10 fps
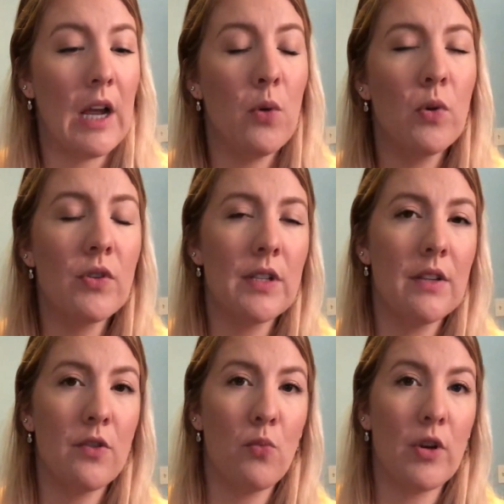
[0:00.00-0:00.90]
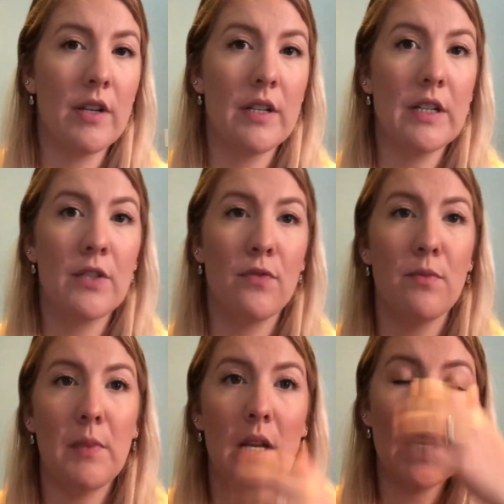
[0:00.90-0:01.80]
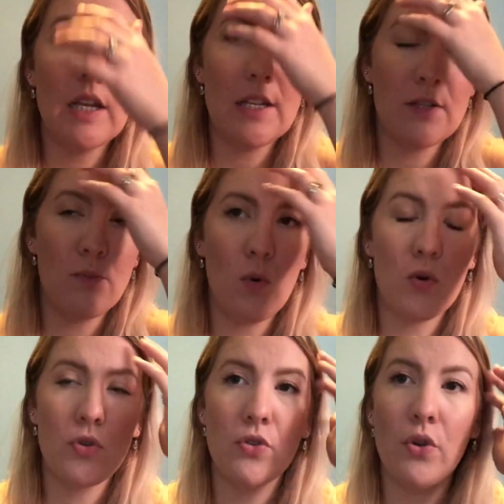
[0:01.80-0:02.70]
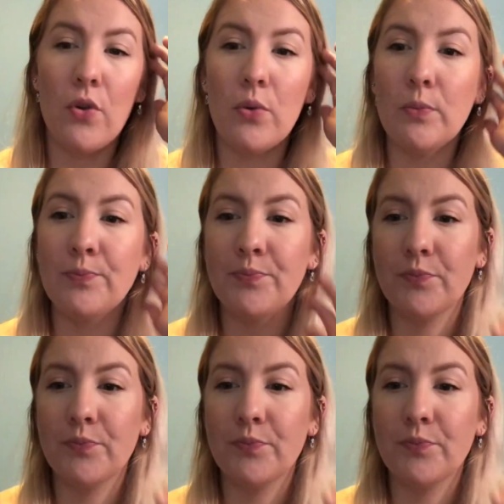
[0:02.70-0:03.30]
I will say that the morning sickness for me is more so